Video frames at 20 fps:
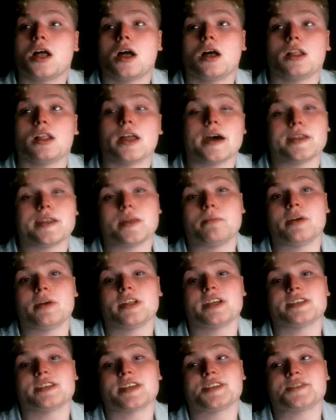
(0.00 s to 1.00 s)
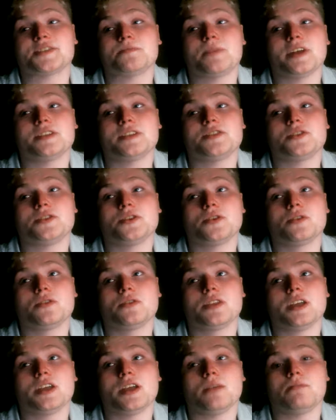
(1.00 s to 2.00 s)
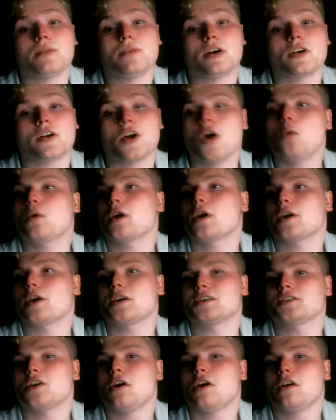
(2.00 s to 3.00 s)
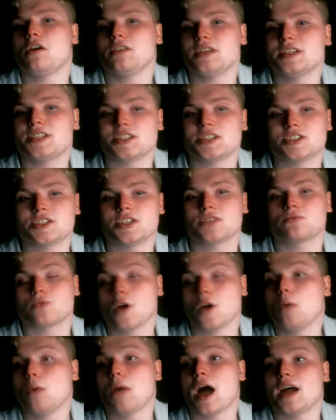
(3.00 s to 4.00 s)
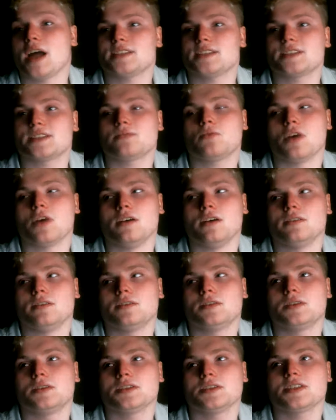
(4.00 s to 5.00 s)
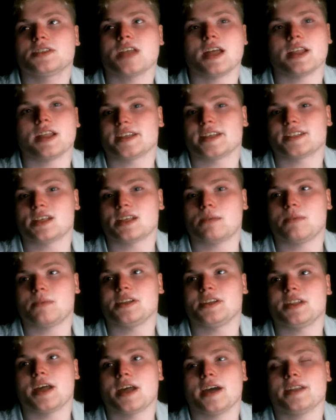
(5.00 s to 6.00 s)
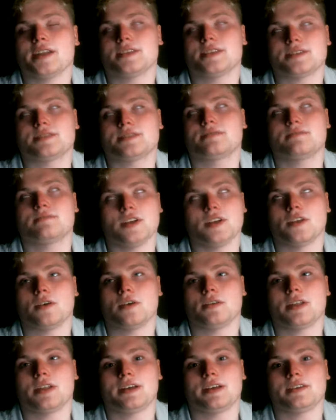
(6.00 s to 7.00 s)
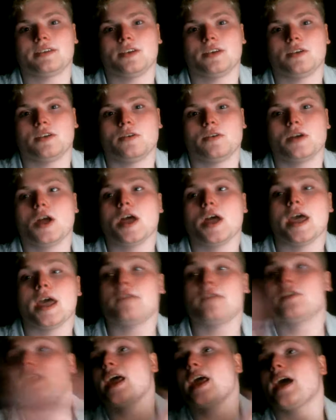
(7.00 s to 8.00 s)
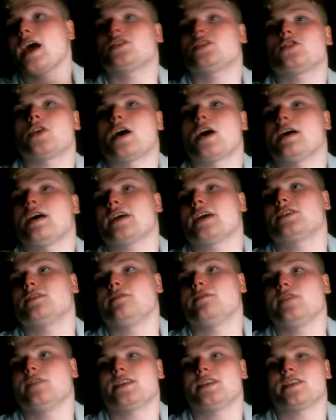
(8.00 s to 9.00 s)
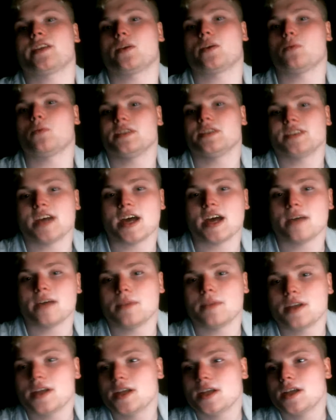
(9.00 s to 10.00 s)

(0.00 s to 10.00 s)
A lot of the money is that spent to the coworkers. All it is just robots. Well, it's not like assembly line. It's, everyday astronaut actually visited there one time.